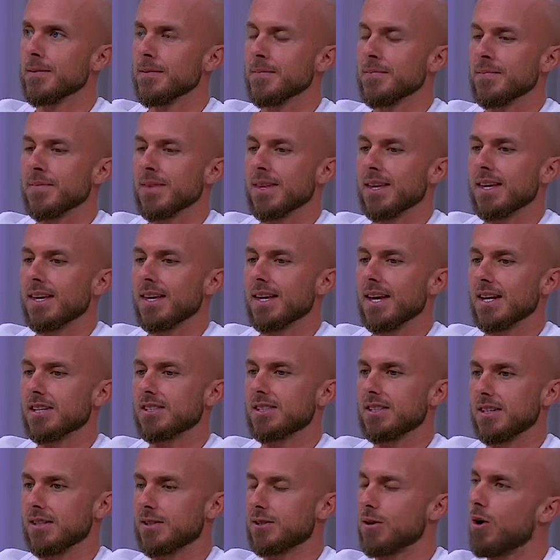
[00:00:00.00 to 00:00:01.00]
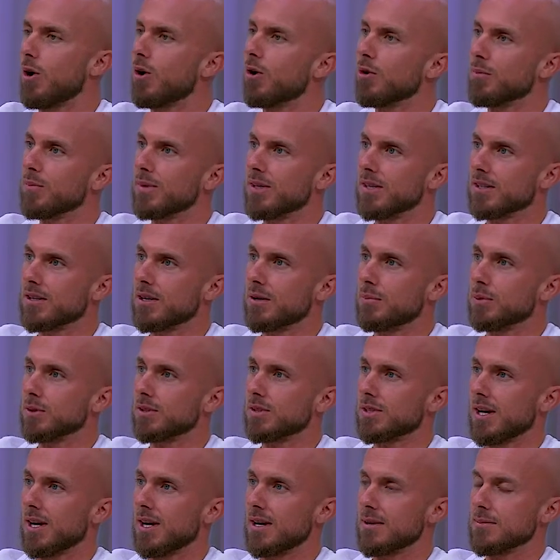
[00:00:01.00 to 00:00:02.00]
he actually had called me a couple
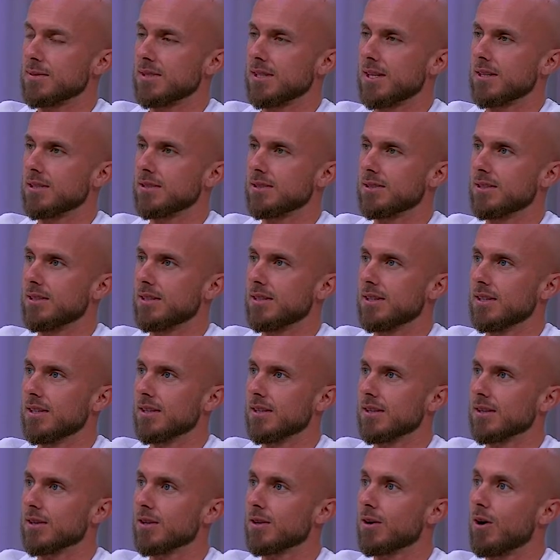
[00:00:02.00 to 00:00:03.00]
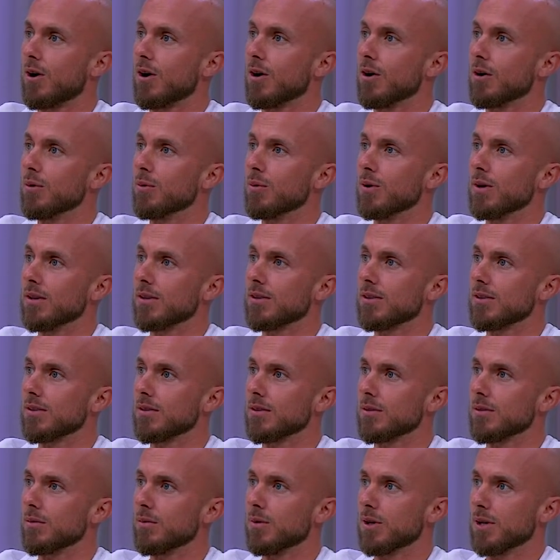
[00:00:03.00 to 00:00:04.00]
times, and I was in the car with
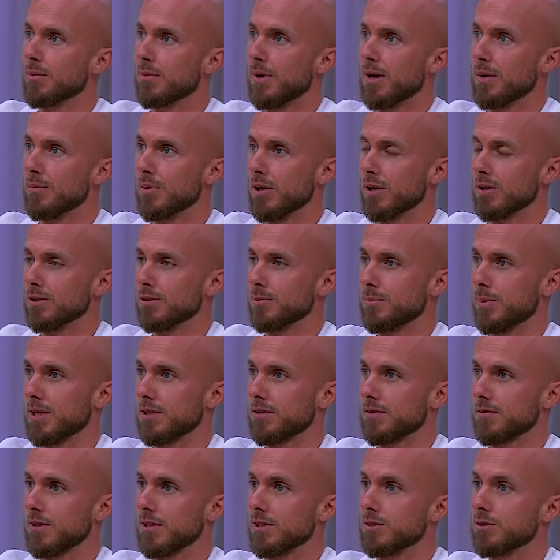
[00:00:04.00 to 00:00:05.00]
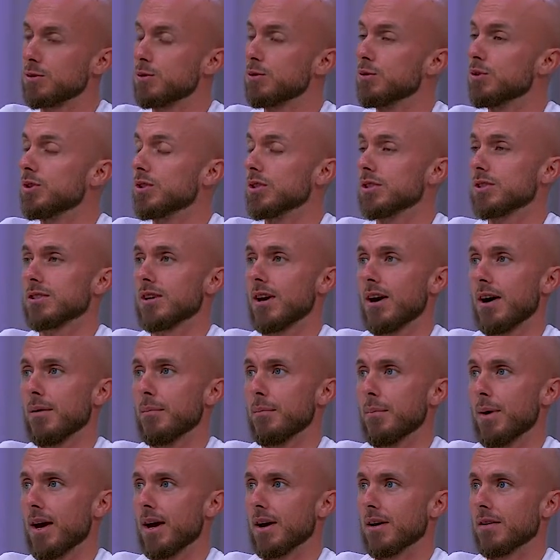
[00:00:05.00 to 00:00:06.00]
one of my brother's best friends who just got
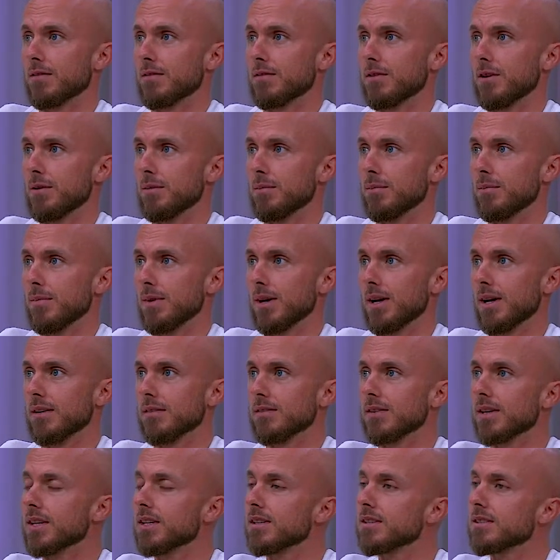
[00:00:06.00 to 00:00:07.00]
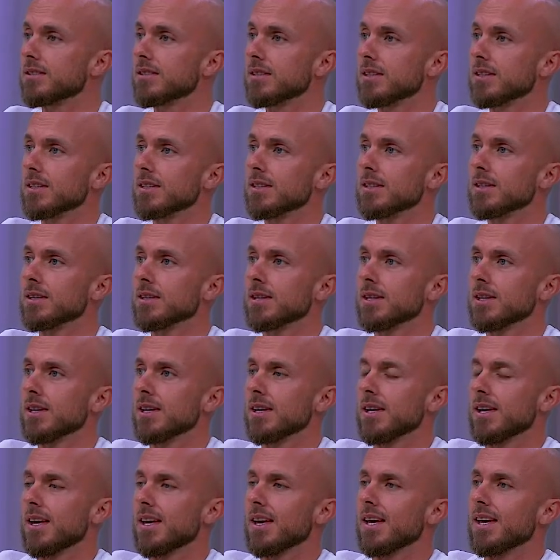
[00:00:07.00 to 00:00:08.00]
back from Afghanistan.
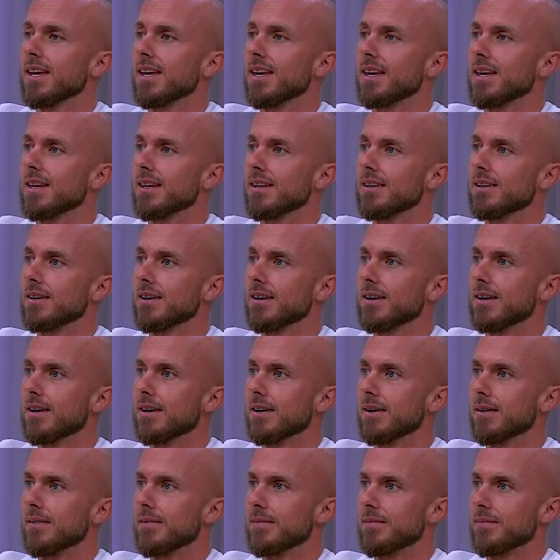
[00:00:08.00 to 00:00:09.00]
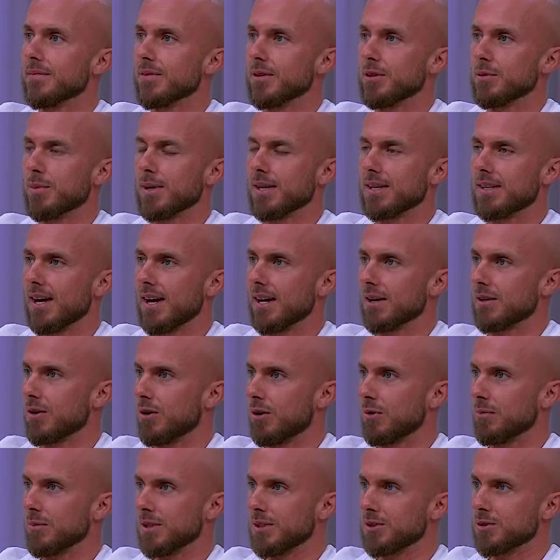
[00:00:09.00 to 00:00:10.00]
And, you know, my dad called
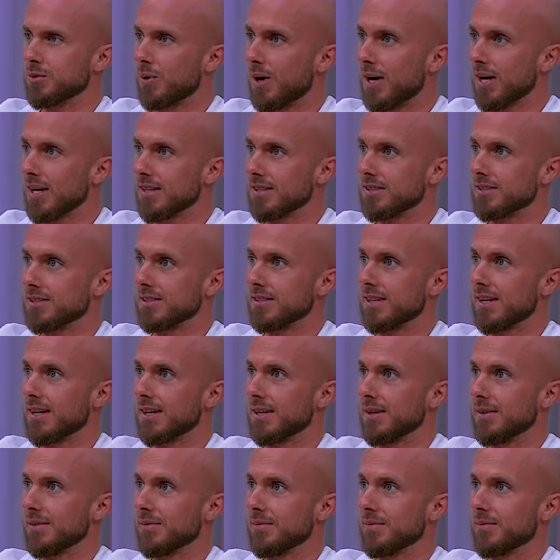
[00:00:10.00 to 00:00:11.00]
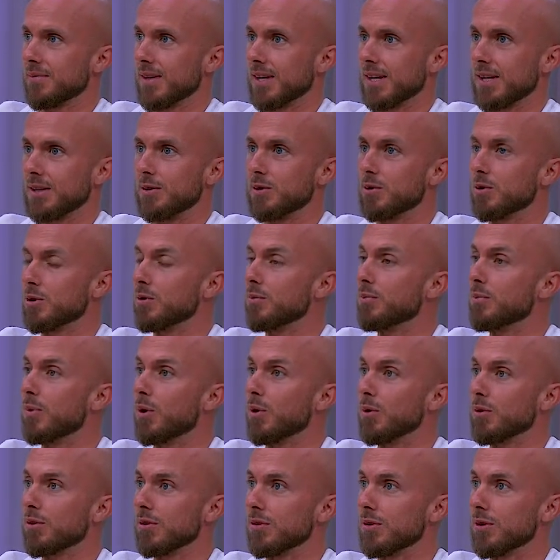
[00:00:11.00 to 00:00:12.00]
me twice, and I ignored
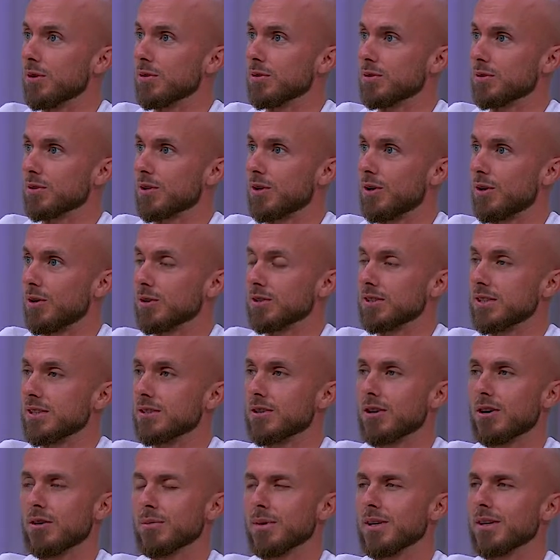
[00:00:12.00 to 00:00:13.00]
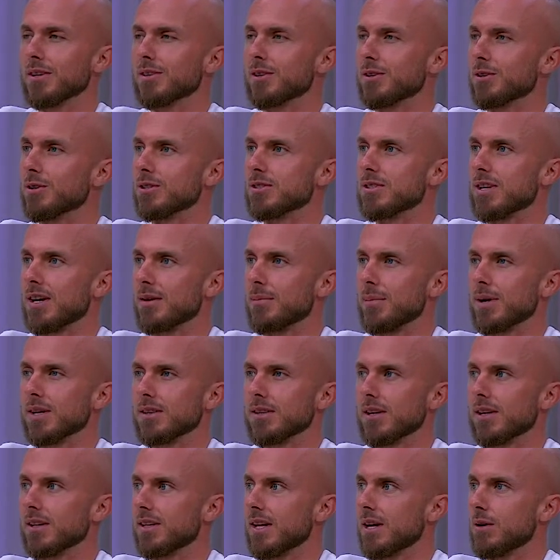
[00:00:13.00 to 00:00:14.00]
both of those calls, and he called me a third time. I
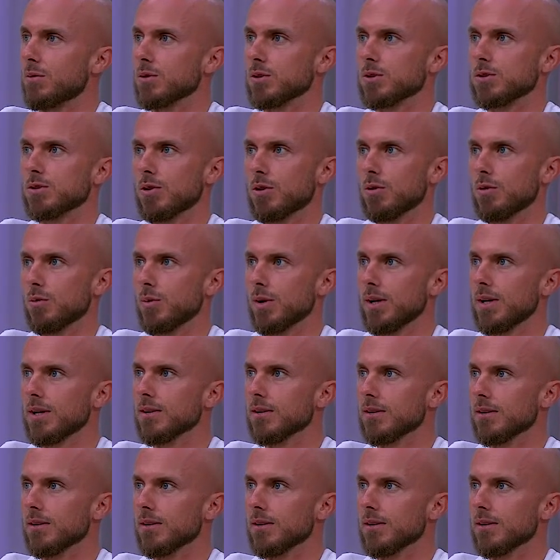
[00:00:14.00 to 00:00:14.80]
thought that was so weird.